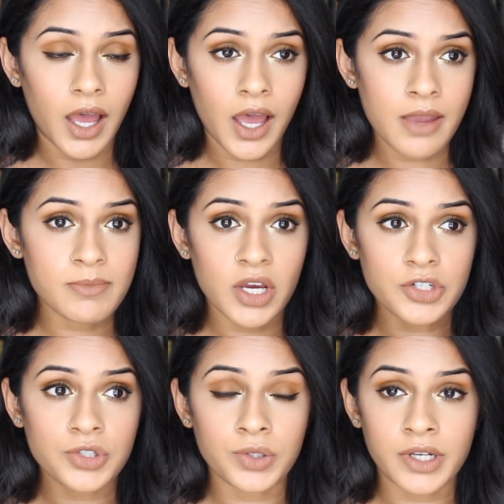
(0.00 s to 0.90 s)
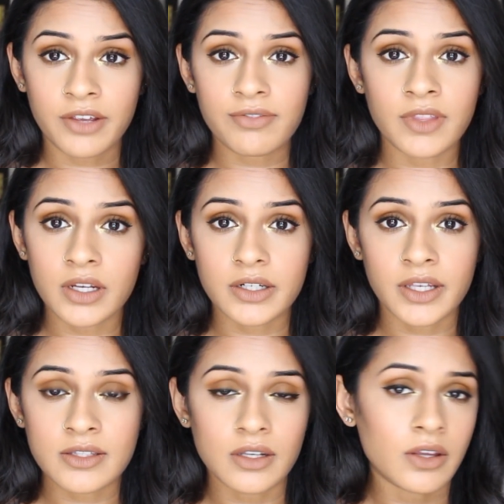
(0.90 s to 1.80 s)
I'm not sure if there
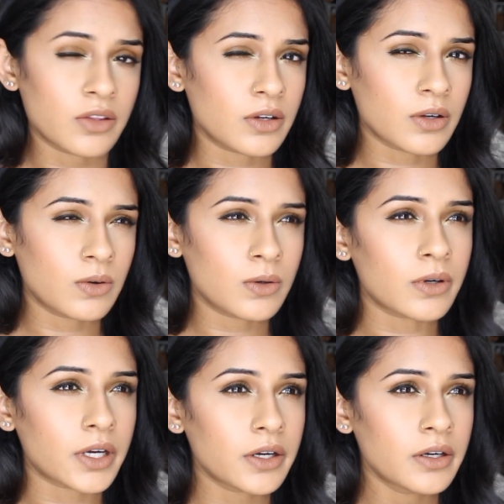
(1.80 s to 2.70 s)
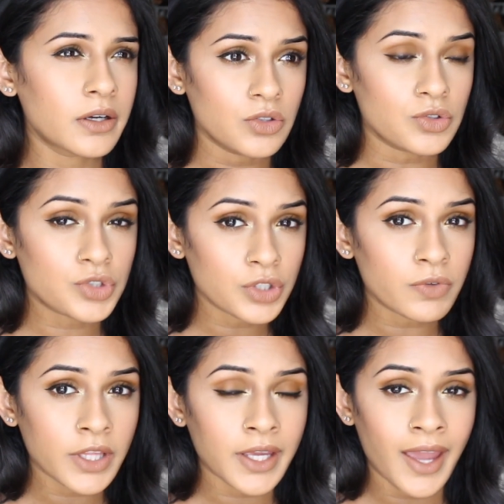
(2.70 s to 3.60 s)
is another core. You
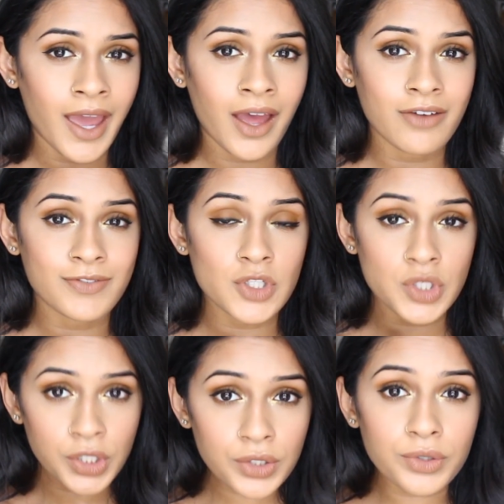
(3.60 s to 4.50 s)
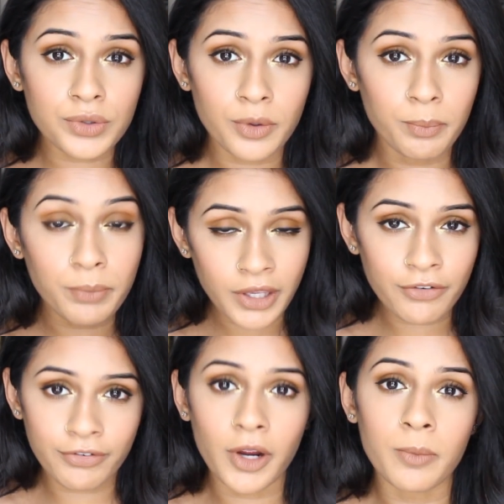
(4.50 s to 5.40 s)
should really have 2 be
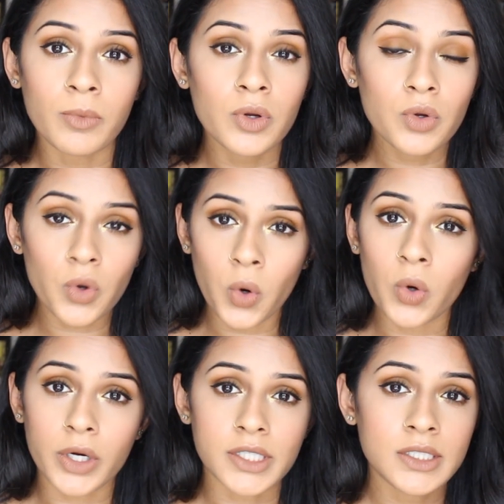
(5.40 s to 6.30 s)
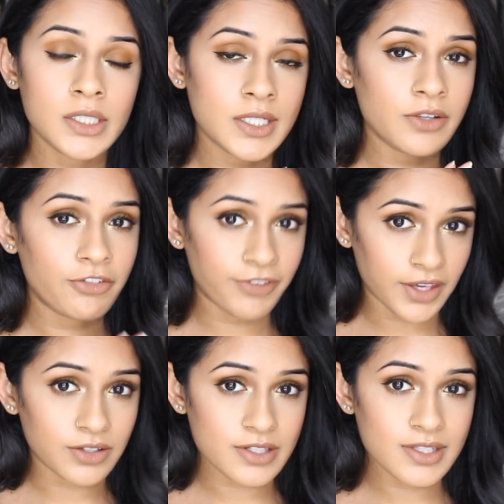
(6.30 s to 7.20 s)
from core
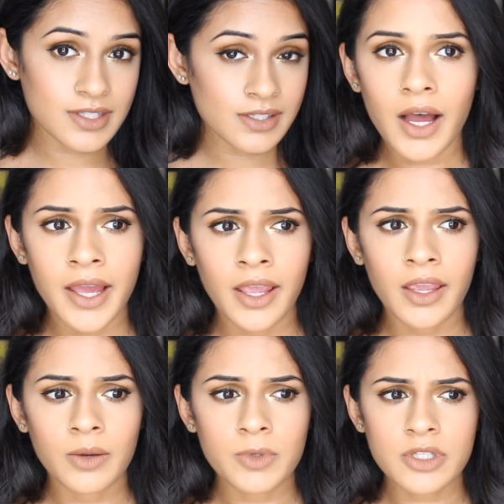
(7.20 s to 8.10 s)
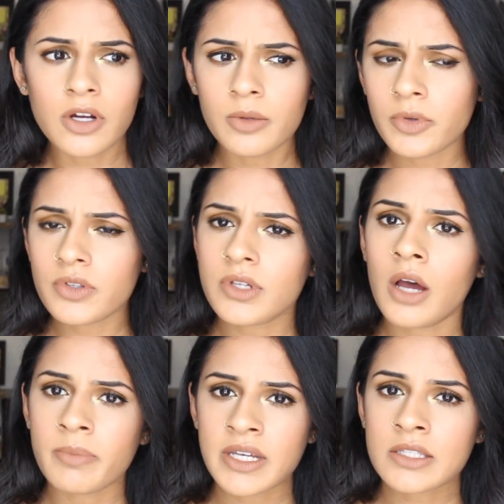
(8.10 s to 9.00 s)
fields. I was almost
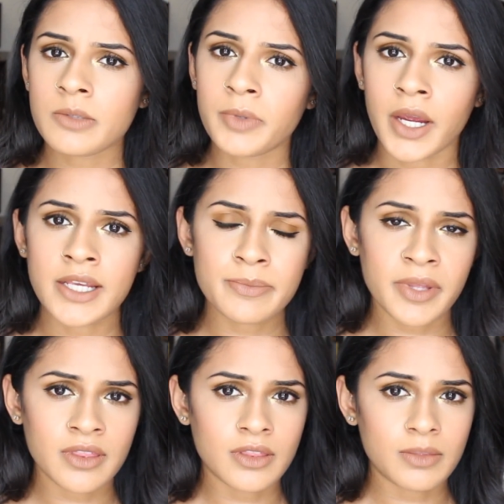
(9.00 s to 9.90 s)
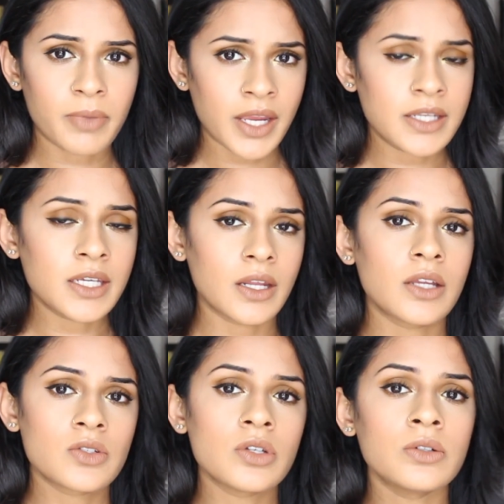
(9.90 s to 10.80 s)
caught by surprise, but by
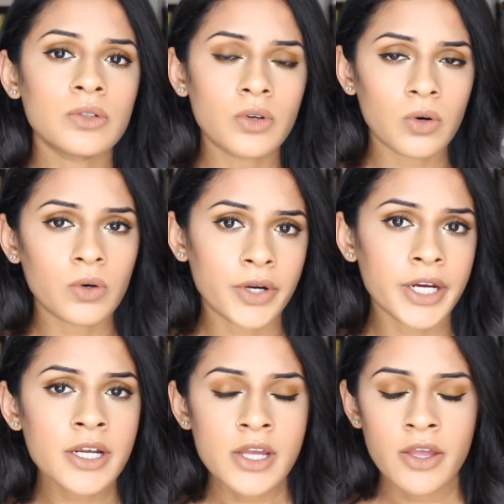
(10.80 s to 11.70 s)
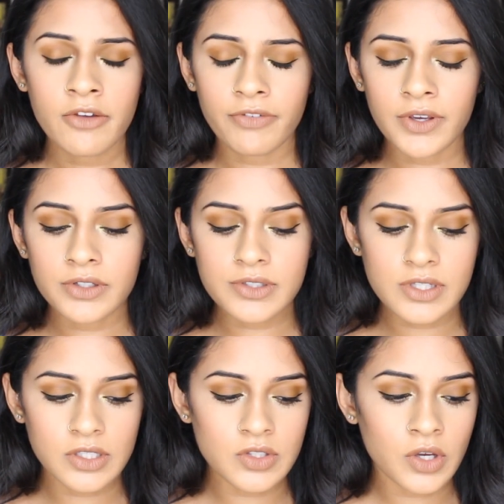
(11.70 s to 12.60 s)
needing 2 core
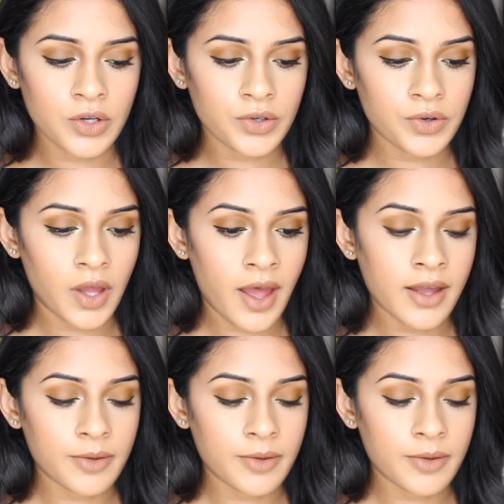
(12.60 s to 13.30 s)
fields. So